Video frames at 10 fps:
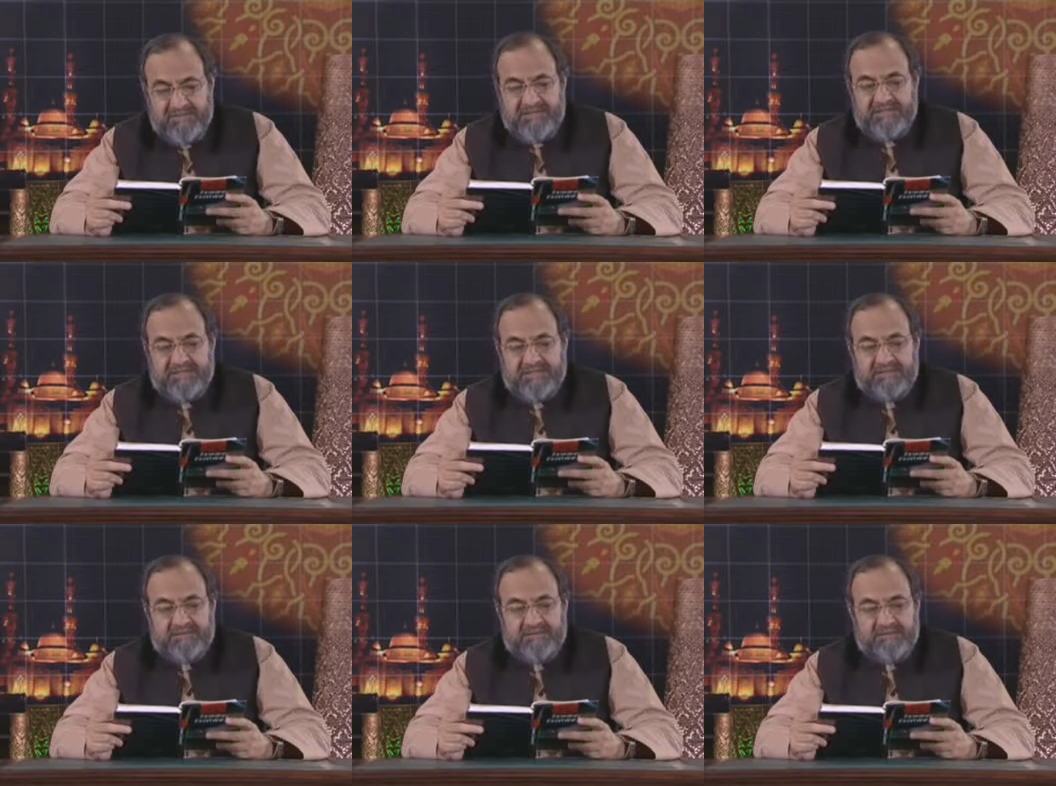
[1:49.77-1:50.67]
And he
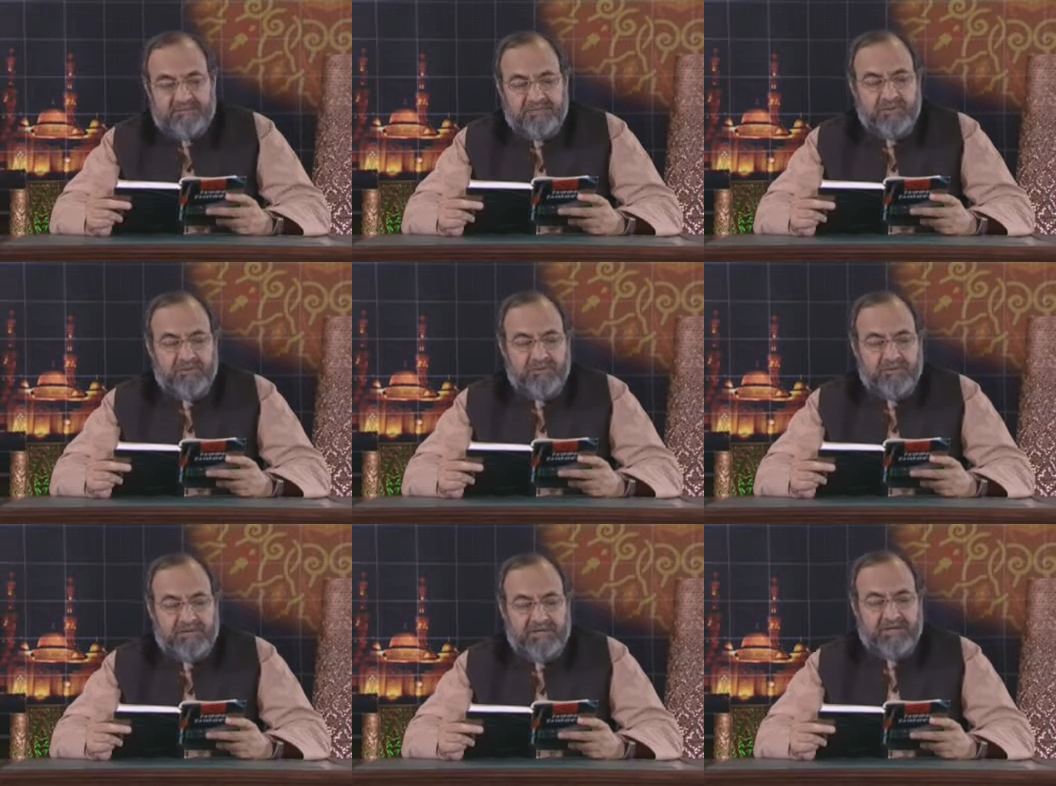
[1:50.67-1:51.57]
said,
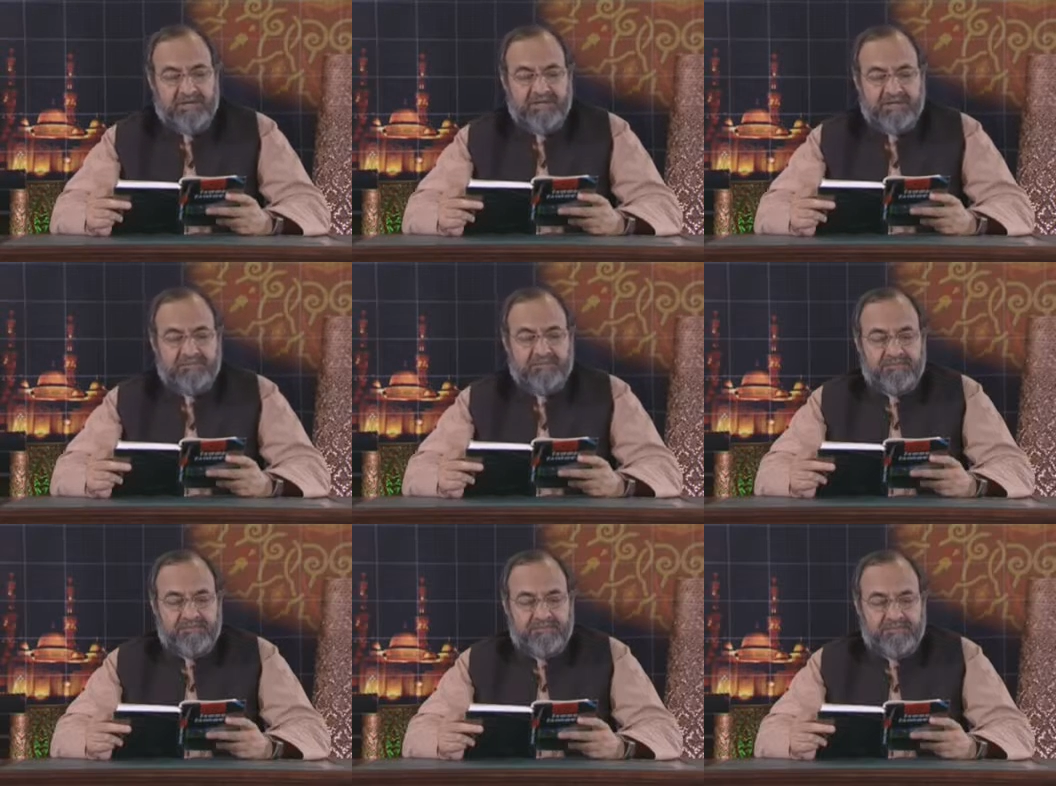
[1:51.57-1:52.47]
Behold, here I am.
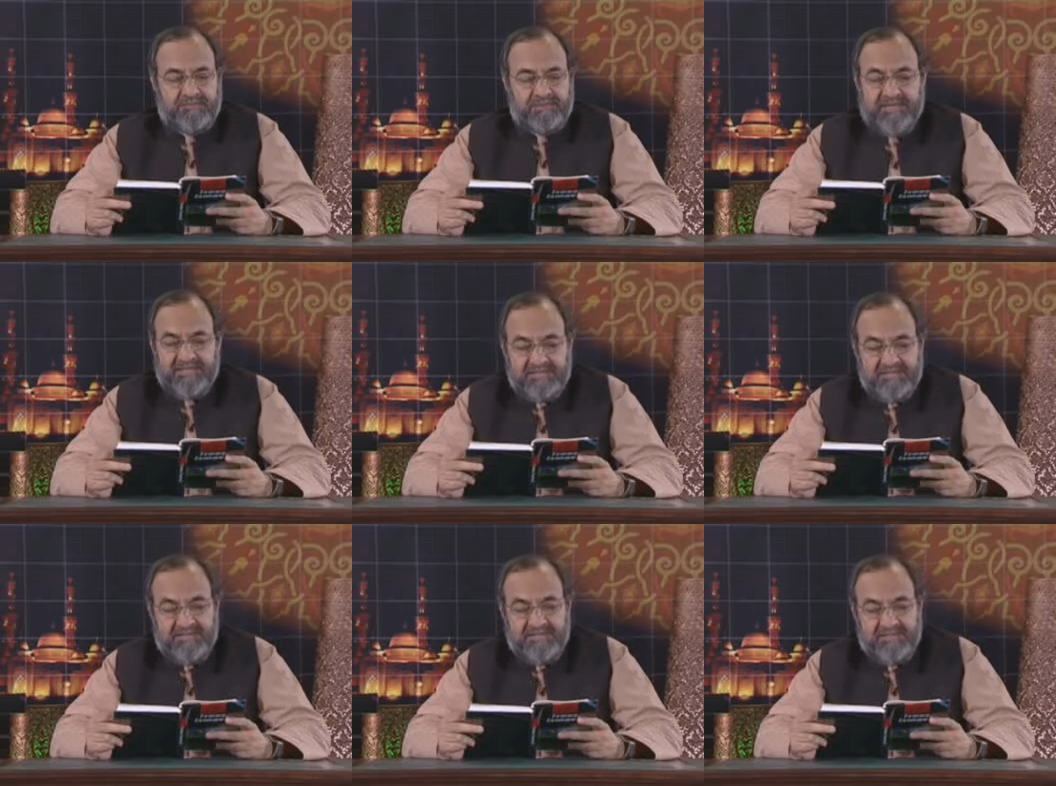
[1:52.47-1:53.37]
And he
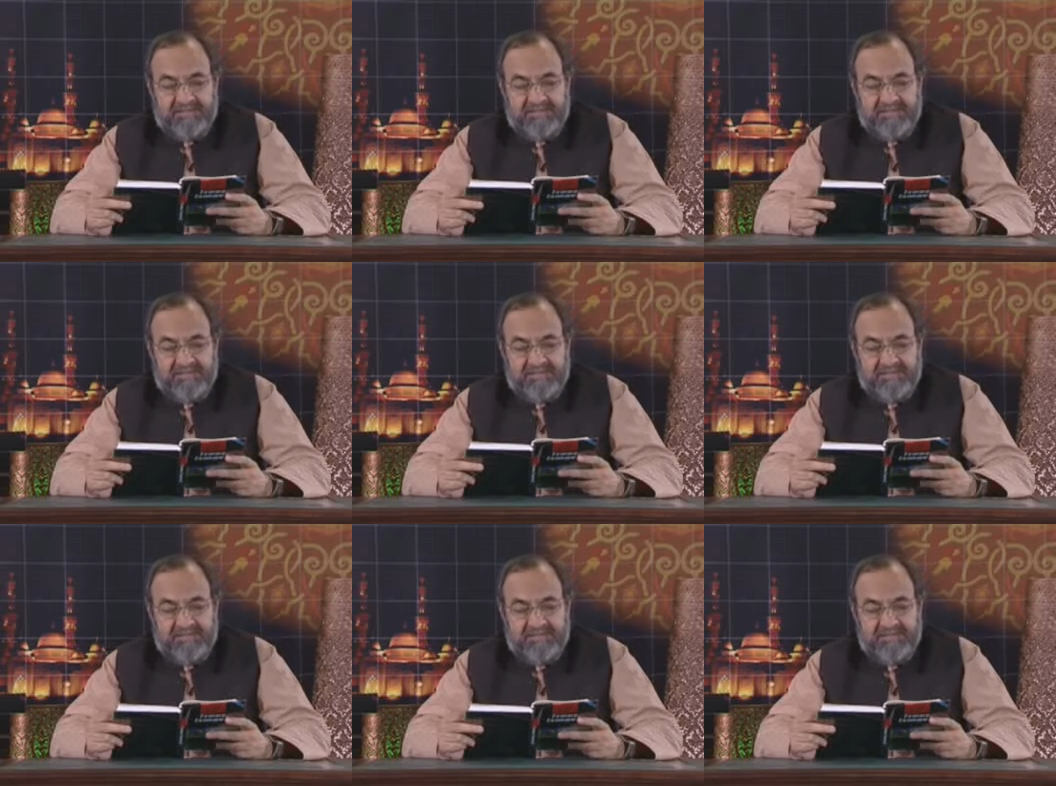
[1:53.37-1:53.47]
said,